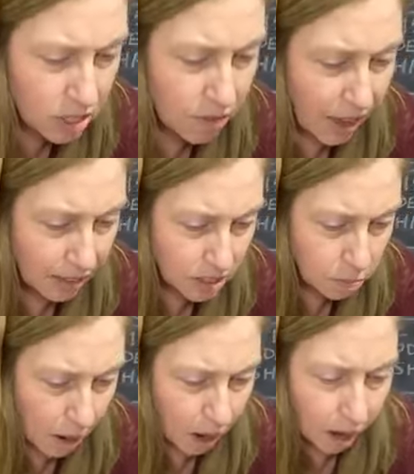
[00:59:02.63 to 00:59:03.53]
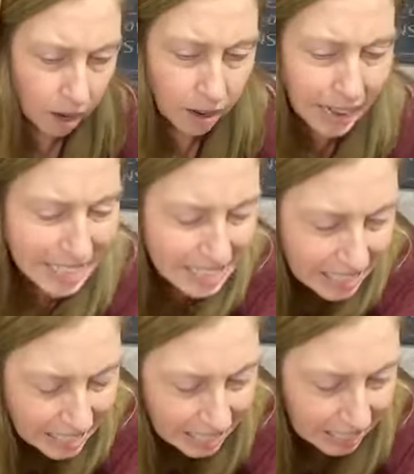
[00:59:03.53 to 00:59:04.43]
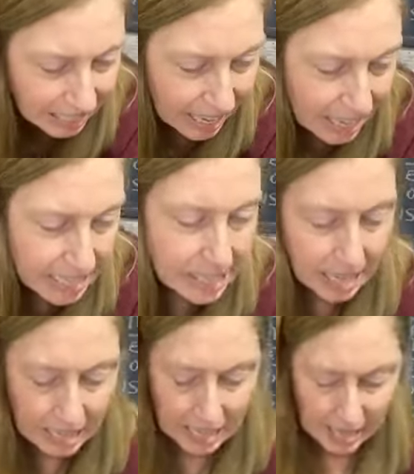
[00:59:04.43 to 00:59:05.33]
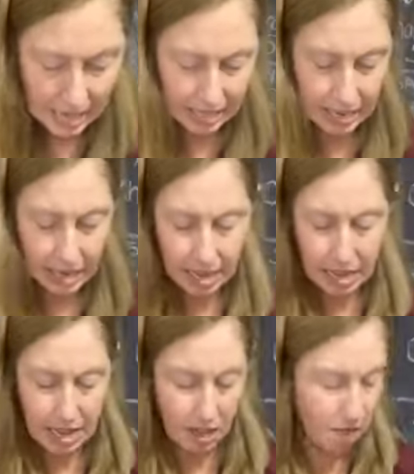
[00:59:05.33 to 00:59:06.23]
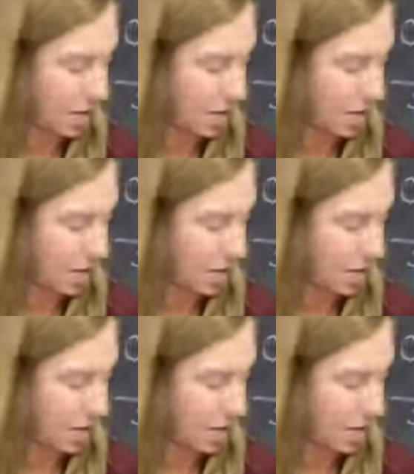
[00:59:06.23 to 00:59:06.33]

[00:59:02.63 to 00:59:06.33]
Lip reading: I used the Valspar antiquing glaze, and